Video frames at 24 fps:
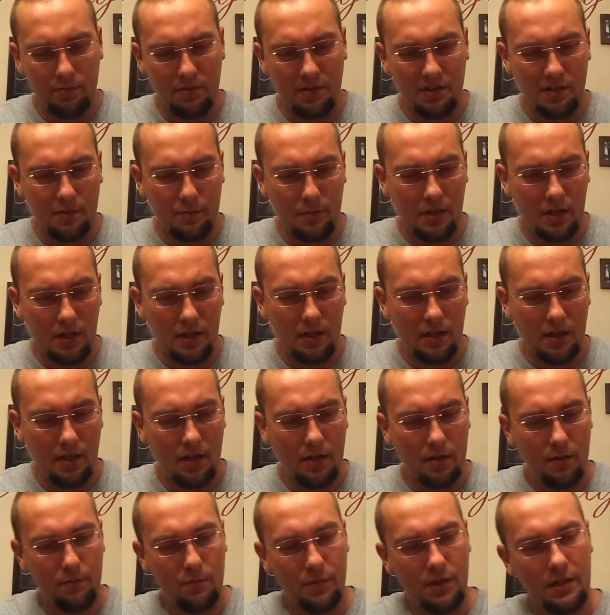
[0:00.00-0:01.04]
we speak.
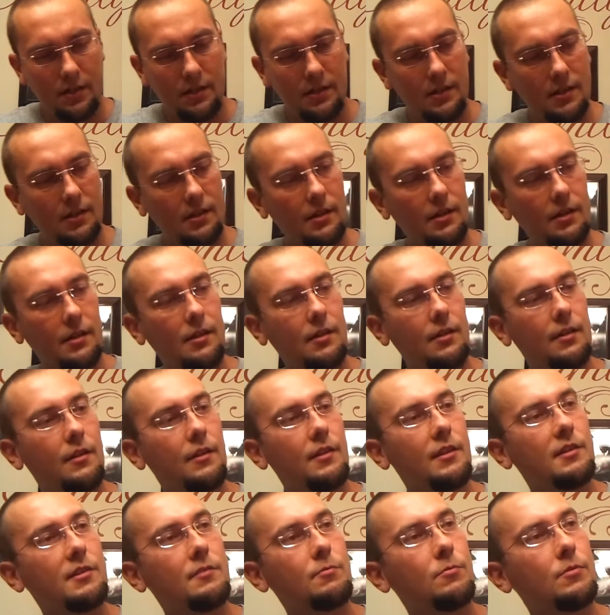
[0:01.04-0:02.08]
But
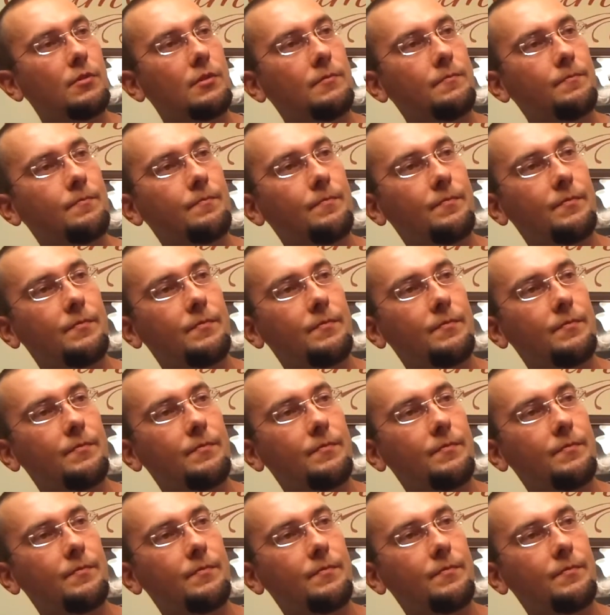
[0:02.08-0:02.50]
this one,